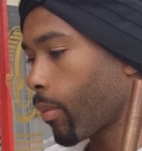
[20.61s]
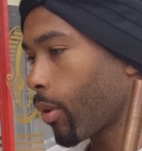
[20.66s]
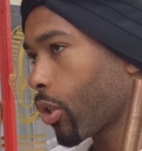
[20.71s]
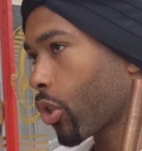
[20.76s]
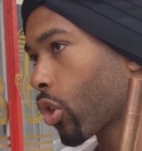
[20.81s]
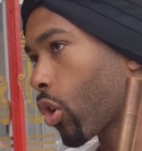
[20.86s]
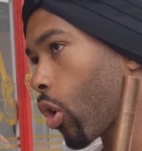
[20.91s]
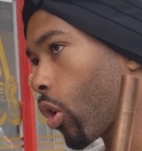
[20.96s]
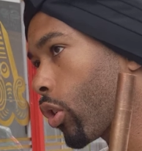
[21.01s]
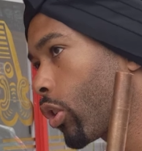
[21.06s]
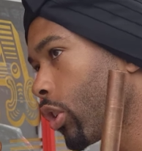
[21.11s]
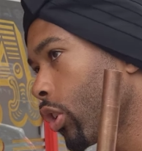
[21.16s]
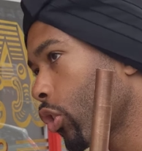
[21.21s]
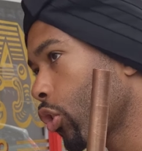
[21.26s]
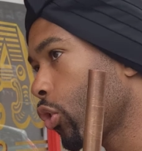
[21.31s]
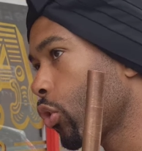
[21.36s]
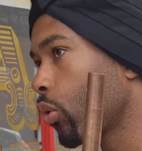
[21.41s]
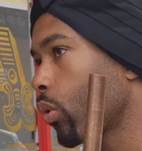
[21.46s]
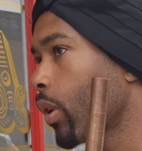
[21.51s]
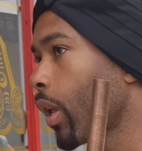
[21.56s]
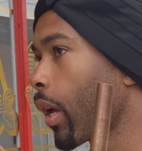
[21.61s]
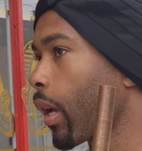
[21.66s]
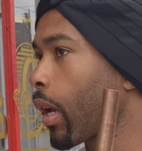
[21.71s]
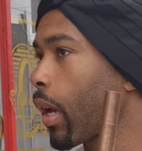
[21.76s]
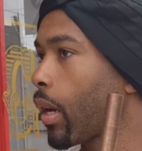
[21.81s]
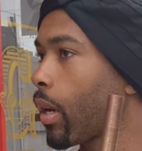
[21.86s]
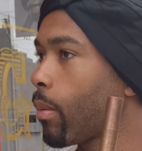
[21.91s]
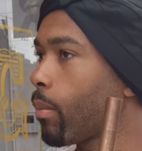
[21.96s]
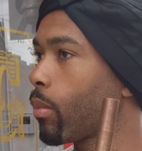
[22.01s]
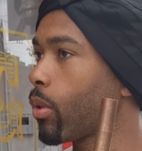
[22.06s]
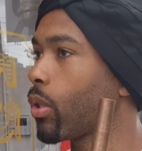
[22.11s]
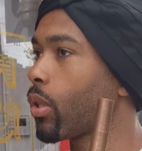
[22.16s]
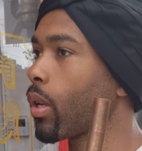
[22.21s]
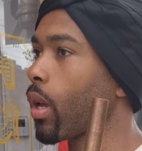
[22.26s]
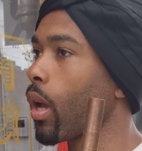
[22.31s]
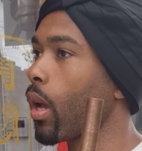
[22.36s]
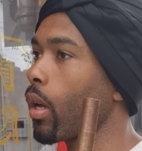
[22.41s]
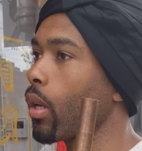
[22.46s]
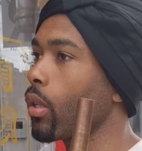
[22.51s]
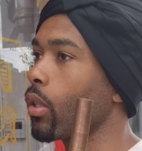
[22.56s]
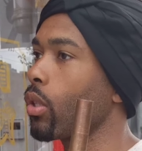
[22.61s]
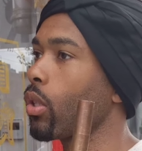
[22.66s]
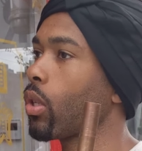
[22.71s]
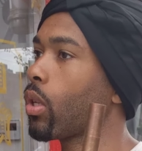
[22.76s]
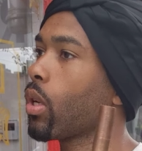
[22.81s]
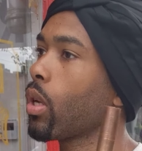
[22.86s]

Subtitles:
the scar tissue like kind of massage